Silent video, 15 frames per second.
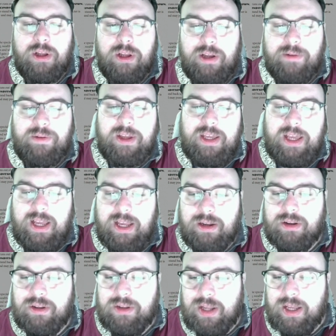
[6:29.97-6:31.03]
If they
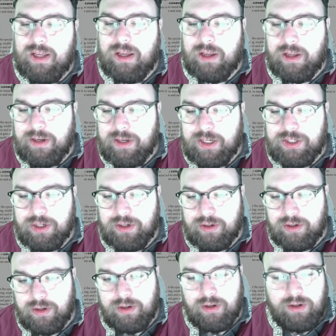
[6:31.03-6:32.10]
can't take a condition,
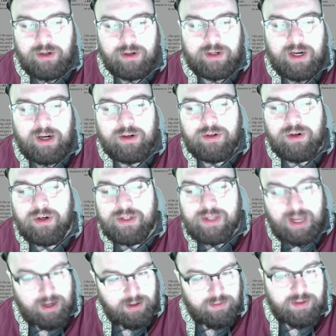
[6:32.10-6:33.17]
your character is
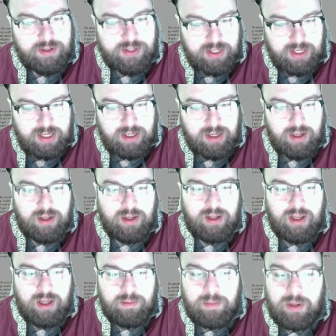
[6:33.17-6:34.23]
out of the scene
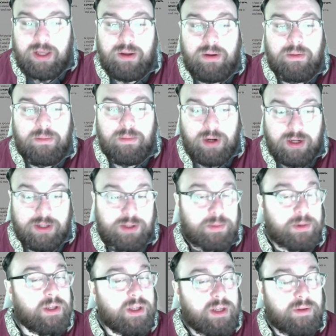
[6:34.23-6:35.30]
and may
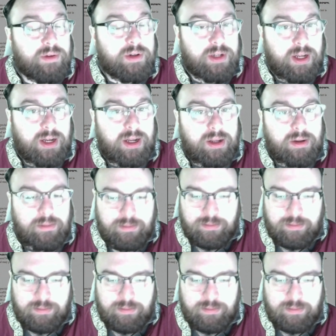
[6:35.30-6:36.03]
possibly even die.